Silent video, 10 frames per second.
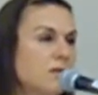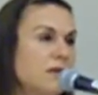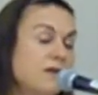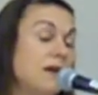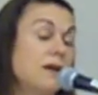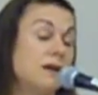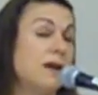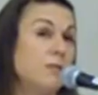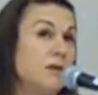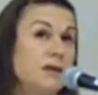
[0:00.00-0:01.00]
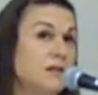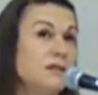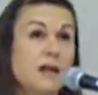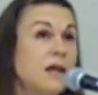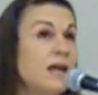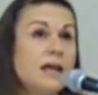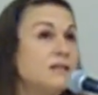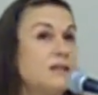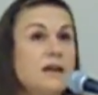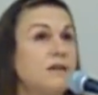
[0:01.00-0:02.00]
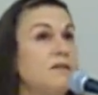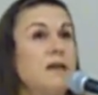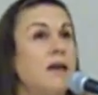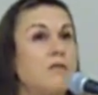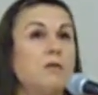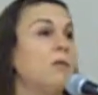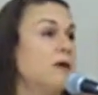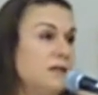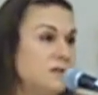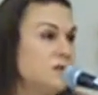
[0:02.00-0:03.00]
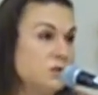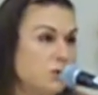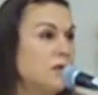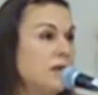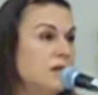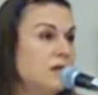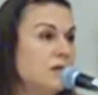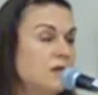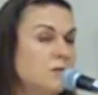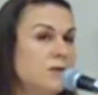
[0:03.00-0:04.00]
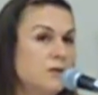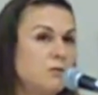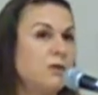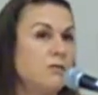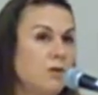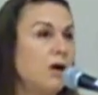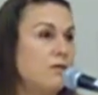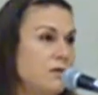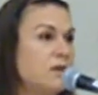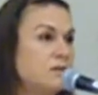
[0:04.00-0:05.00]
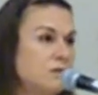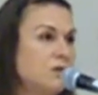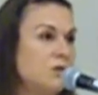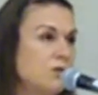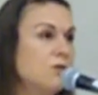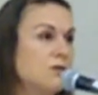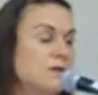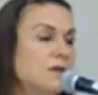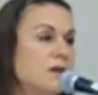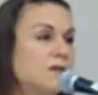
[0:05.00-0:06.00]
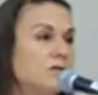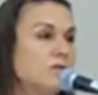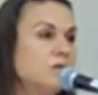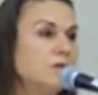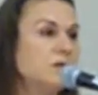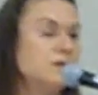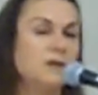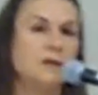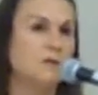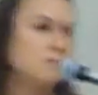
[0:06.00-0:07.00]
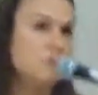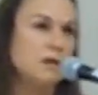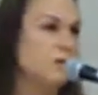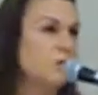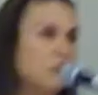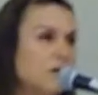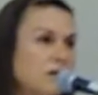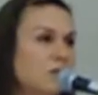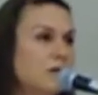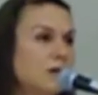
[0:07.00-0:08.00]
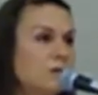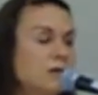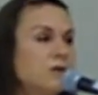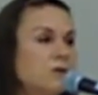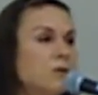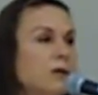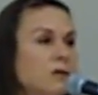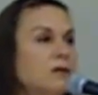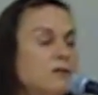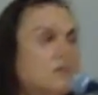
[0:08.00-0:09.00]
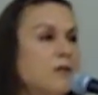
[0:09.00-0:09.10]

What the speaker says: that can happen. And it's not everybody's story, but we've often, you know, heard these kinds of stories in the work that we do around this.